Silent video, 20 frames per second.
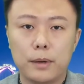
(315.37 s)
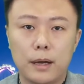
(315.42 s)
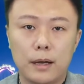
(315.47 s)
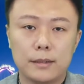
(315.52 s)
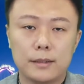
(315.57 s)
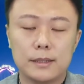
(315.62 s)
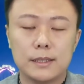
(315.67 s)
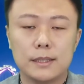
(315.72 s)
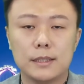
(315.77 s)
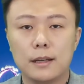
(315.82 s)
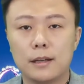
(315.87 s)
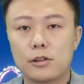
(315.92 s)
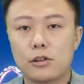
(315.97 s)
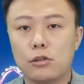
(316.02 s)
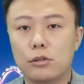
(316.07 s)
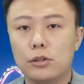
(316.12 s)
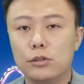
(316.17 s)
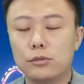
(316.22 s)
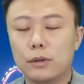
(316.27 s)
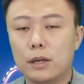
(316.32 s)
But
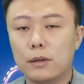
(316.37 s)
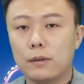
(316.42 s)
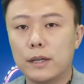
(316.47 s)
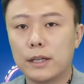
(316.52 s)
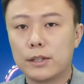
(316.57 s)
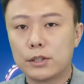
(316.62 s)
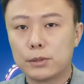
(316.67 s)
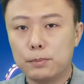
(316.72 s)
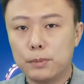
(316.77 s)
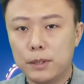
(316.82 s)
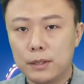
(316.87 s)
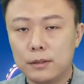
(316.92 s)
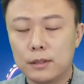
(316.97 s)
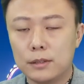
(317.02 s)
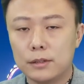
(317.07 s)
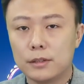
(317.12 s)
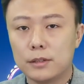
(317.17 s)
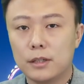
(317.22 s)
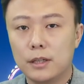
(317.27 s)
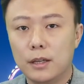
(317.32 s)
according to our
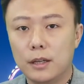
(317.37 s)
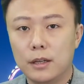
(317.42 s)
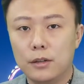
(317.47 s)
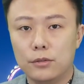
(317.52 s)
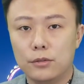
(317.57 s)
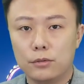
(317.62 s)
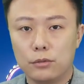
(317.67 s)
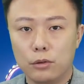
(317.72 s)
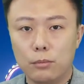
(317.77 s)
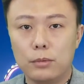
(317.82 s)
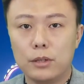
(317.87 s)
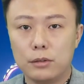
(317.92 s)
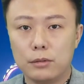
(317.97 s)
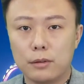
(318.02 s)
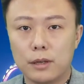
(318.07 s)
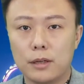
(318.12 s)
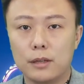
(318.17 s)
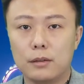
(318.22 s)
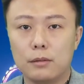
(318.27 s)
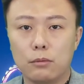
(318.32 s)
experience,
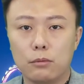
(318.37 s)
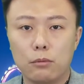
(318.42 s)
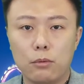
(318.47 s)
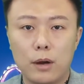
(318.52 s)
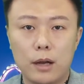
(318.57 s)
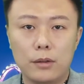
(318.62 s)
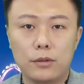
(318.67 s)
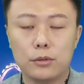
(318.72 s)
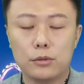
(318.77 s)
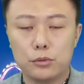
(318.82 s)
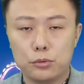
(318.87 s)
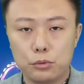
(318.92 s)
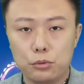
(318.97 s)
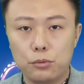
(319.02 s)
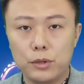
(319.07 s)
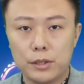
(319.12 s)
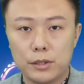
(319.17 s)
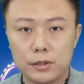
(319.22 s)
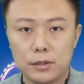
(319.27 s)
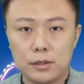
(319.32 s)
normally, right, 1 or
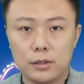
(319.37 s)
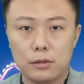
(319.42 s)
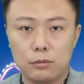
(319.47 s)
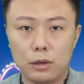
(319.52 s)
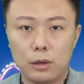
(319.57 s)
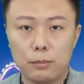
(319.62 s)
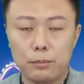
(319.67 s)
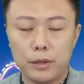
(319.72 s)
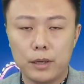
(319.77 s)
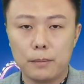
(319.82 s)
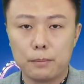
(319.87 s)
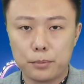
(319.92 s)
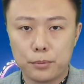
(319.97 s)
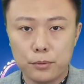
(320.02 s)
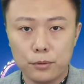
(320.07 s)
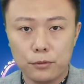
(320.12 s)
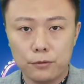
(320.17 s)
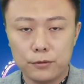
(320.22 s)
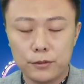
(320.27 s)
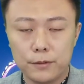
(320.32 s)
2 weeks you will be
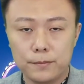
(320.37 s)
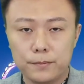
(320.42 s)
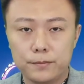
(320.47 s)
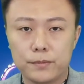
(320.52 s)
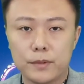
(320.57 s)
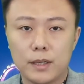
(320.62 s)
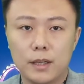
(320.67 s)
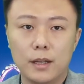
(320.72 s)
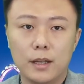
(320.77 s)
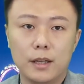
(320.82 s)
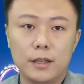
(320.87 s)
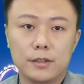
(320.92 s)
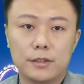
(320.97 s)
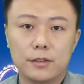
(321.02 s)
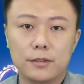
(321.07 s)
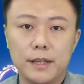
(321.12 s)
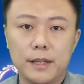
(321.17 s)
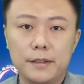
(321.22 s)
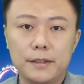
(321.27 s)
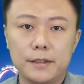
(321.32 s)
approved.
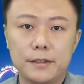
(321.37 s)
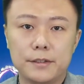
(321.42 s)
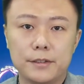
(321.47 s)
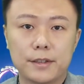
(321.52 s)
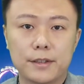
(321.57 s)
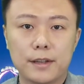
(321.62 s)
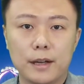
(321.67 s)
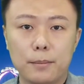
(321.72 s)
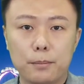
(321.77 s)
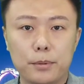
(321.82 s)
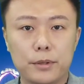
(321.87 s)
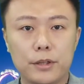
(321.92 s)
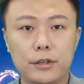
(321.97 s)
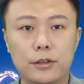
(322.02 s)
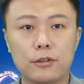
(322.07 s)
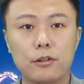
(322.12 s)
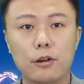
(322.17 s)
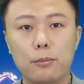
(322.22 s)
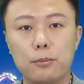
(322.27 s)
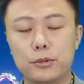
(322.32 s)
So that is the
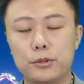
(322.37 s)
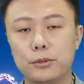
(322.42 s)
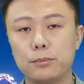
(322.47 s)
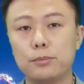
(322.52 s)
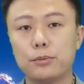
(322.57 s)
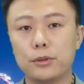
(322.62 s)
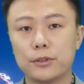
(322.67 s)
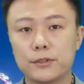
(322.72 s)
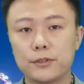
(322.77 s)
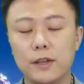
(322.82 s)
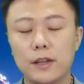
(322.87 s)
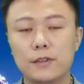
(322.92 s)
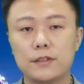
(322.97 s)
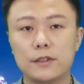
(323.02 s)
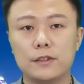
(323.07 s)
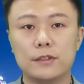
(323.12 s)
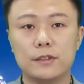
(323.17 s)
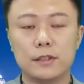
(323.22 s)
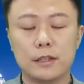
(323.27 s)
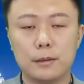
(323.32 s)
company incorporation
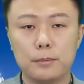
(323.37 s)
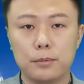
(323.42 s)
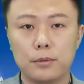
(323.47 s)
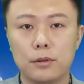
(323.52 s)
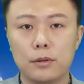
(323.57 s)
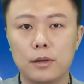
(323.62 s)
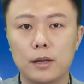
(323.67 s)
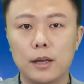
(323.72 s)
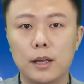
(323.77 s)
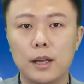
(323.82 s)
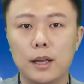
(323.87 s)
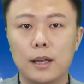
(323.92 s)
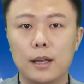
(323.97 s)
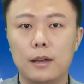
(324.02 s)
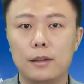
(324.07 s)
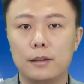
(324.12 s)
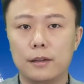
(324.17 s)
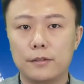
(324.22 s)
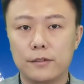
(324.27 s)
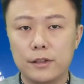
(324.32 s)
process in Singapore,
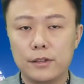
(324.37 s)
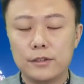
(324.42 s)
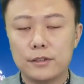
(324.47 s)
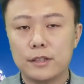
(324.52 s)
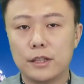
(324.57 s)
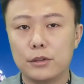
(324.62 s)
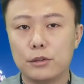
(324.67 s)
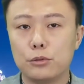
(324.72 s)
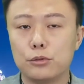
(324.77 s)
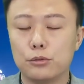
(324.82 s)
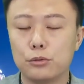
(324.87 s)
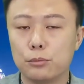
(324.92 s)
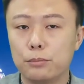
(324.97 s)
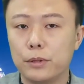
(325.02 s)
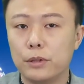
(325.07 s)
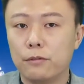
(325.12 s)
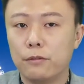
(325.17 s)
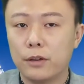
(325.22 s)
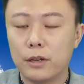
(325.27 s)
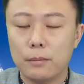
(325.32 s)
and the things that you
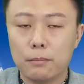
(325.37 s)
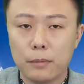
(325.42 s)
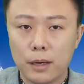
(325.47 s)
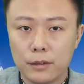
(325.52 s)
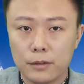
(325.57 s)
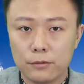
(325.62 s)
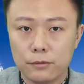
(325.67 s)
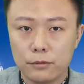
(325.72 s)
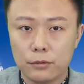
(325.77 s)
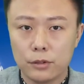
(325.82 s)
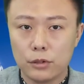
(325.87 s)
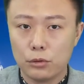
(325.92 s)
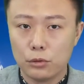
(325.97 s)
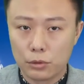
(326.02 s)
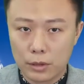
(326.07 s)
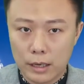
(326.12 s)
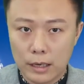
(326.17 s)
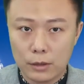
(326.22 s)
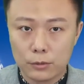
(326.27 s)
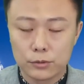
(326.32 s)
should be very mindful and
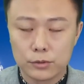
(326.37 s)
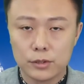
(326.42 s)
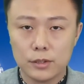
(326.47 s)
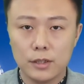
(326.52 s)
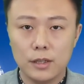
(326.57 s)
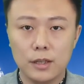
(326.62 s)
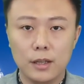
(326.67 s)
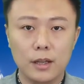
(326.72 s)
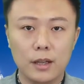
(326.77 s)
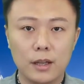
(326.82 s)
look out.